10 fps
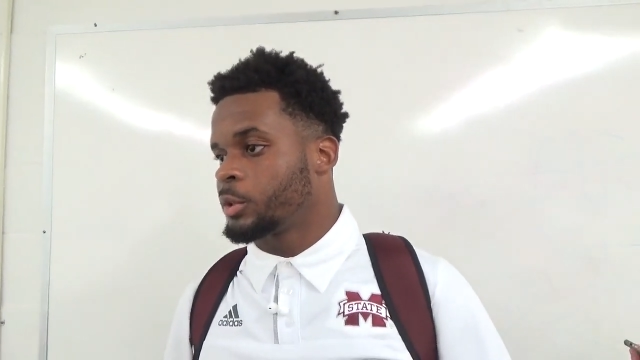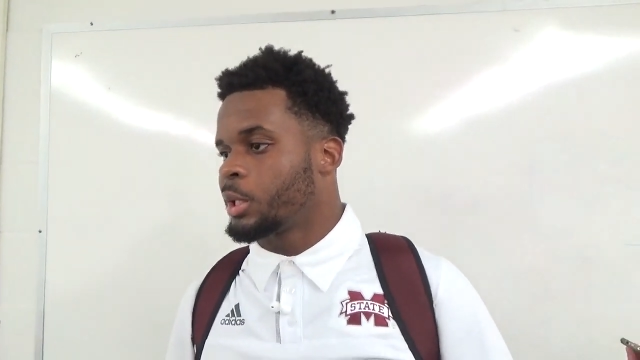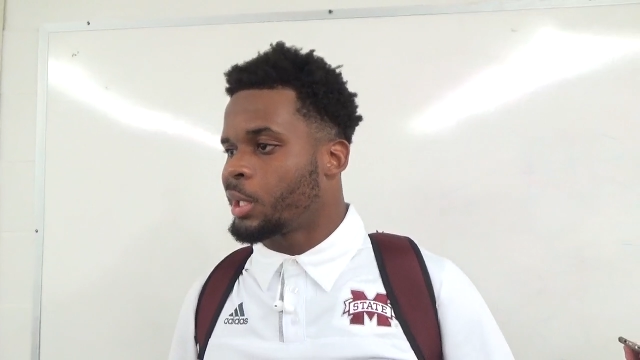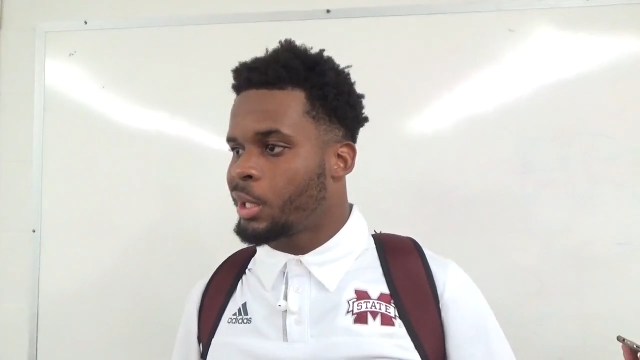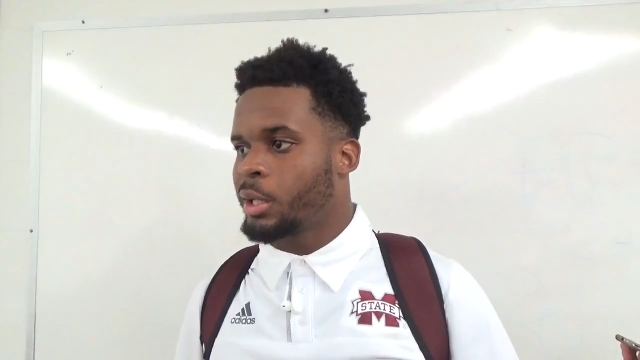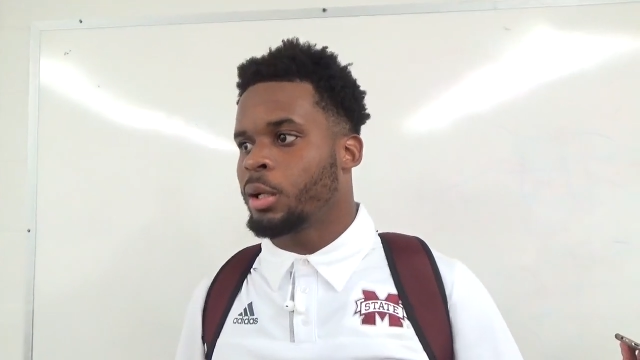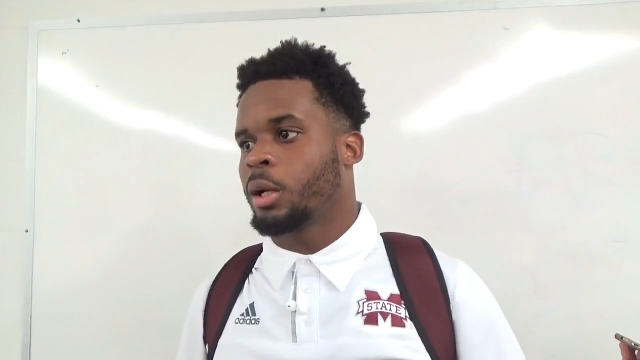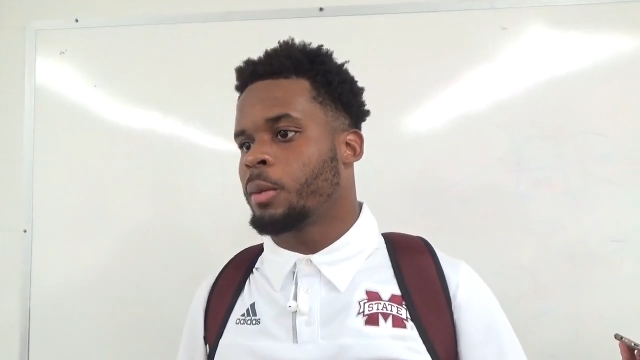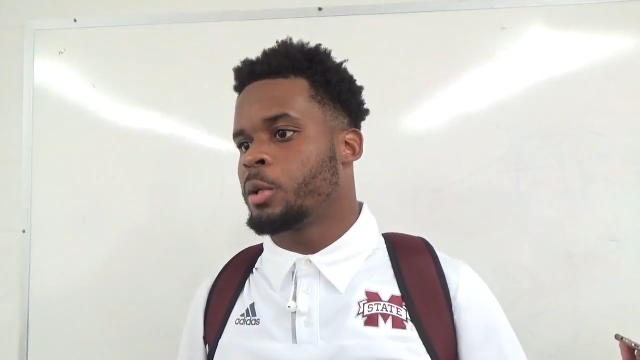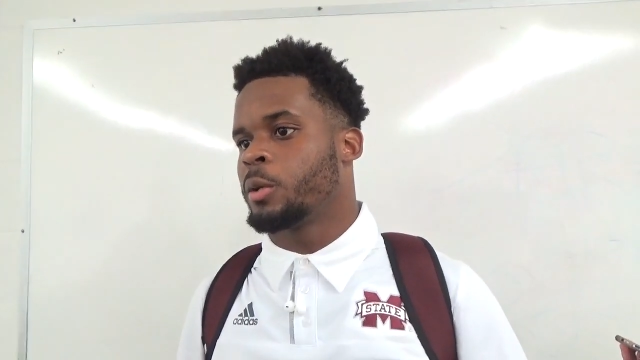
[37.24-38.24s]
Yeah,
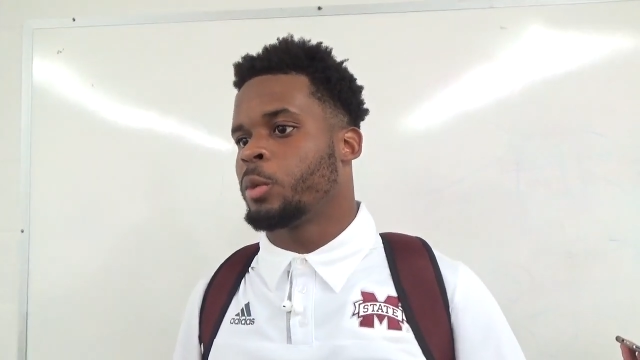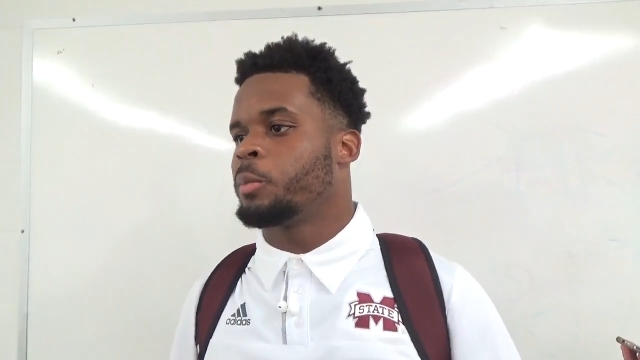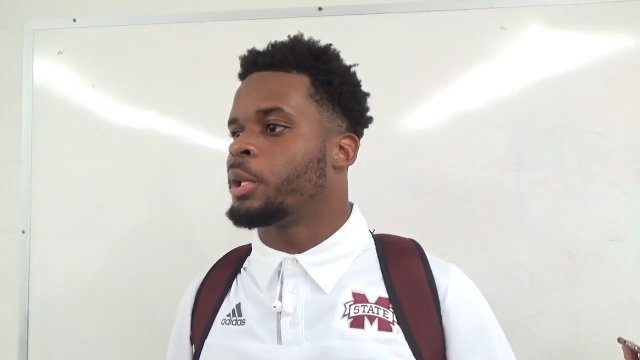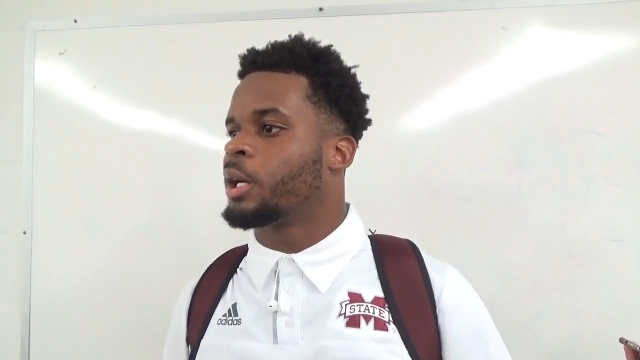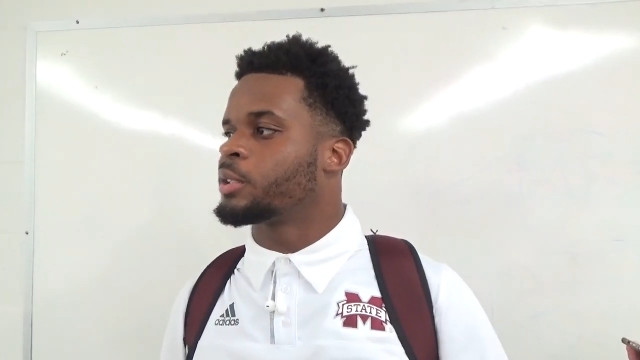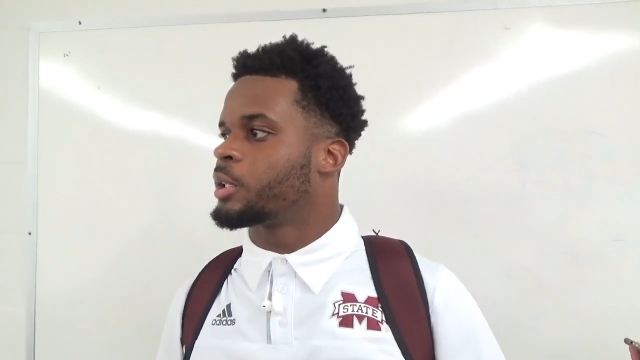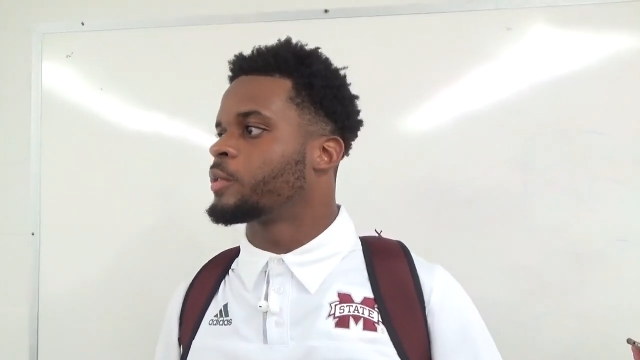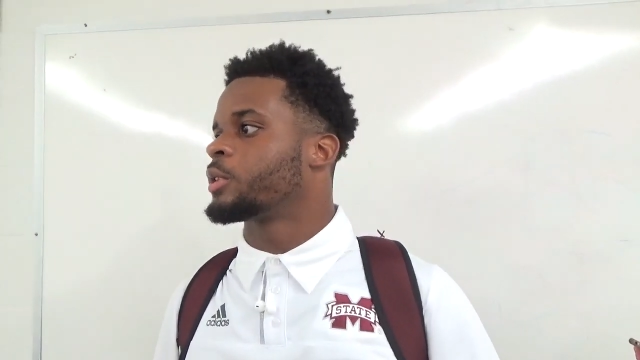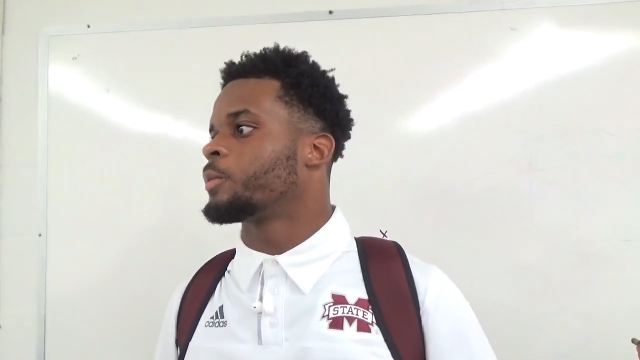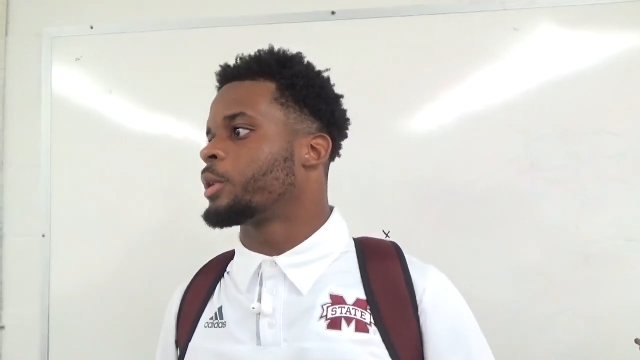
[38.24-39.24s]
I mean, we beat
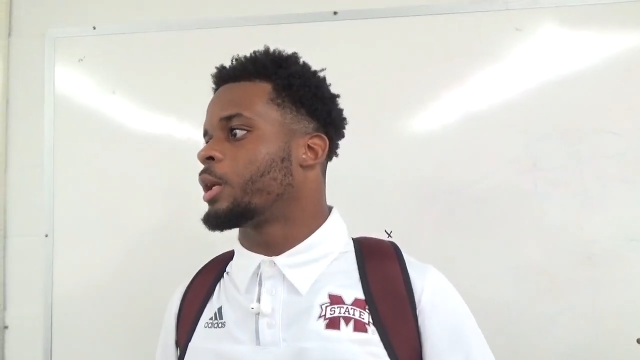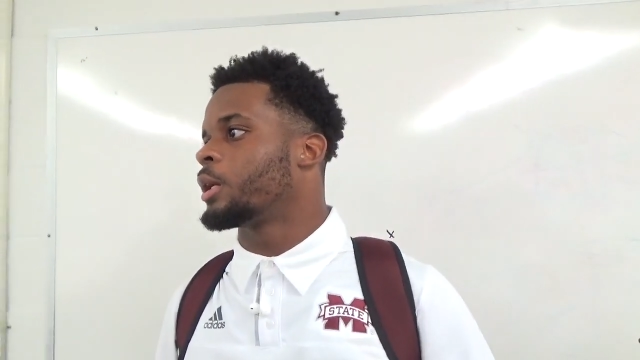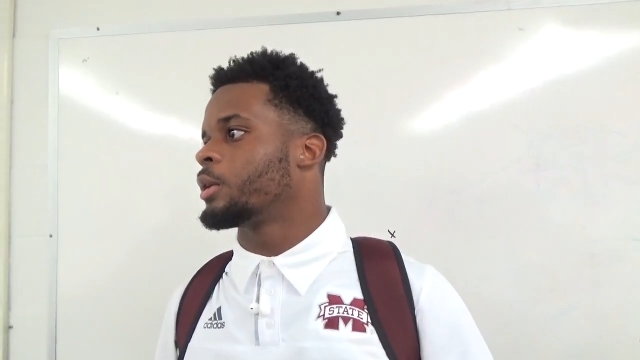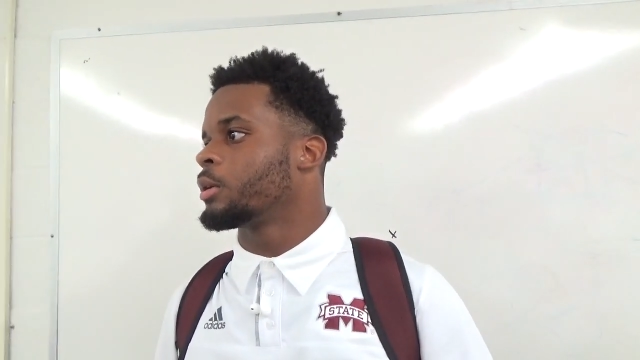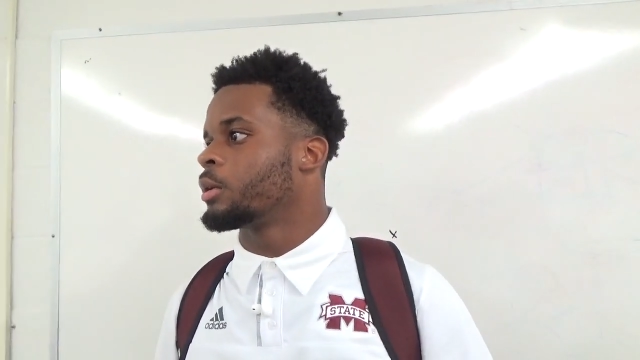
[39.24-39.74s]
ourselves up a lot.